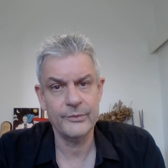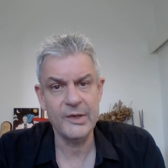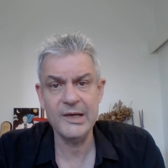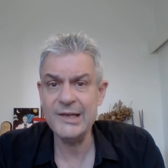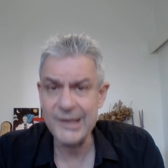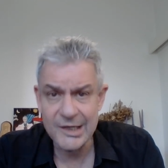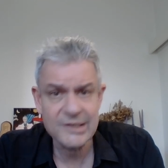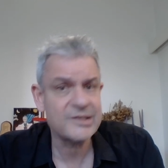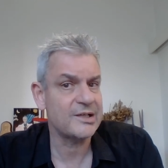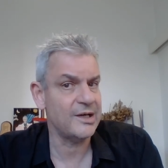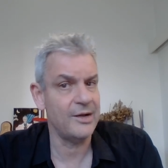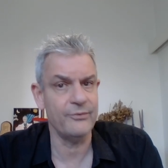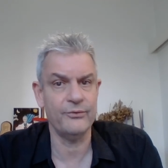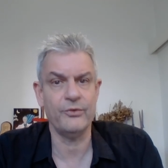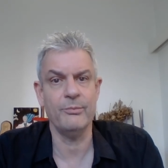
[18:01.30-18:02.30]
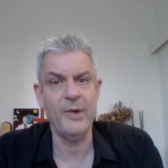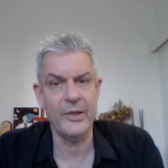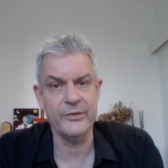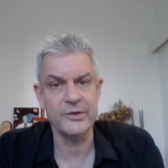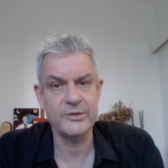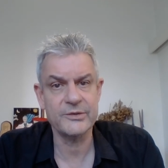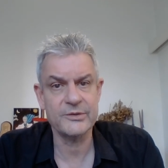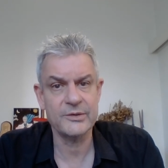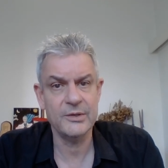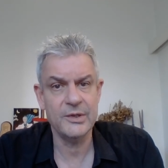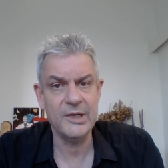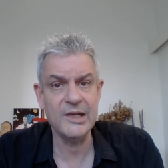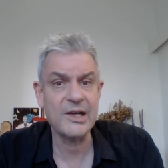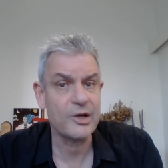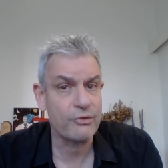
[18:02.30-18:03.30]
He needs love from others.
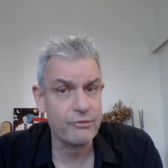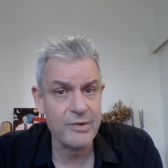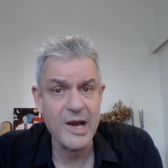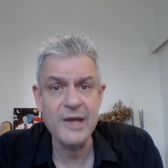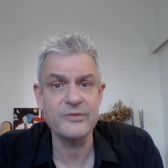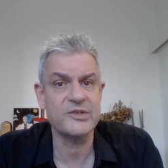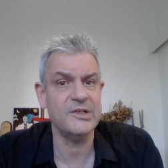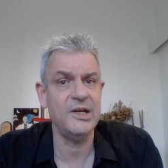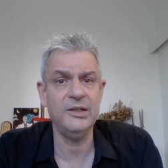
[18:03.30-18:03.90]
He craves